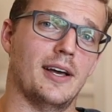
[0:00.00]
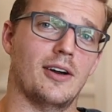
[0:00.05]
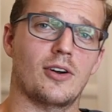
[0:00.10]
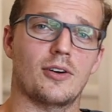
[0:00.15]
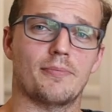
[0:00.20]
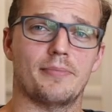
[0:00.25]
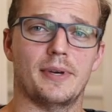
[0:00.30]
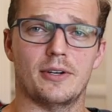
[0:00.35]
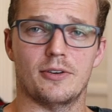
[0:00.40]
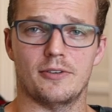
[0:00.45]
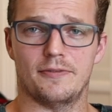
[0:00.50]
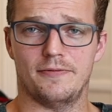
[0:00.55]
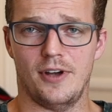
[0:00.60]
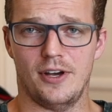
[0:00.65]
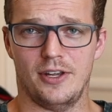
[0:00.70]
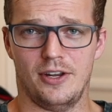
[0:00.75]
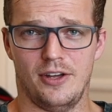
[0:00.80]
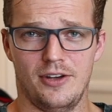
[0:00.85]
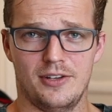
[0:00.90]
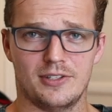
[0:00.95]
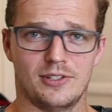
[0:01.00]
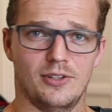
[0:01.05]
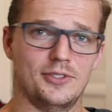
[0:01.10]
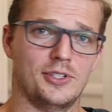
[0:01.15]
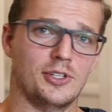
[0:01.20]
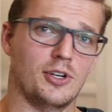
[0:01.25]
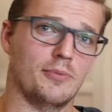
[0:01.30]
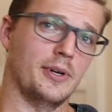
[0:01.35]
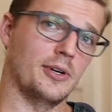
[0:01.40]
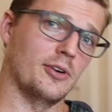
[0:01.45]
I got better at photos,
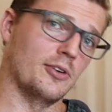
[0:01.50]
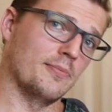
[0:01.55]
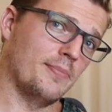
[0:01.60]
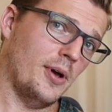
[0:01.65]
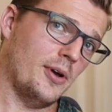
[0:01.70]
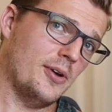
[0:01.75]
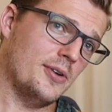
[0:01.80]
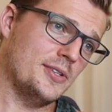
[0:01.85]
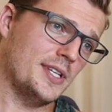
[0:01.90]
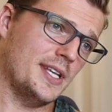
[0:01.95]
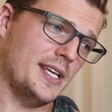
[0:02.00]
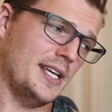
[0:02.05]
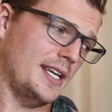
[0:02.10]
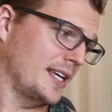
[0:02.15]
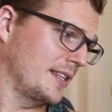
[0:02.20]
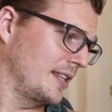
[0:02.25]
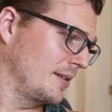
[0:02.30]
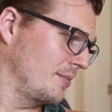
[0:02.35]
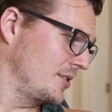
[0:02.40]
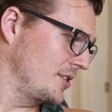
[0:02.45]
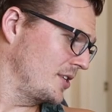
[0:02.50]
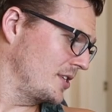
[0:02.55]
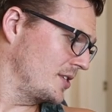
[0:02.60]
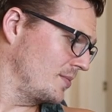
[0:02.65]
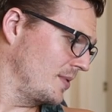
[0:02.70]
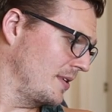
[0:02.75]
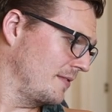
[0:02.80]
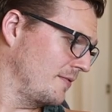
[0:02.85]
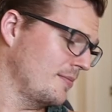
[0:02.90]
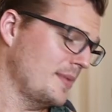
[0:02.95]
Lucy got better at posing, and then we
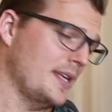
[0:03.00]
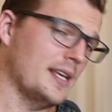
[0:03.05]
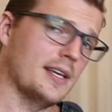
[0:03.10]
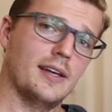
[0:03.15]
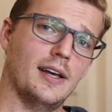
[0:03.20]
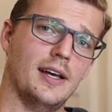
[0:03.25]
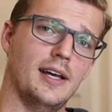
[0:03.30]
just went from there.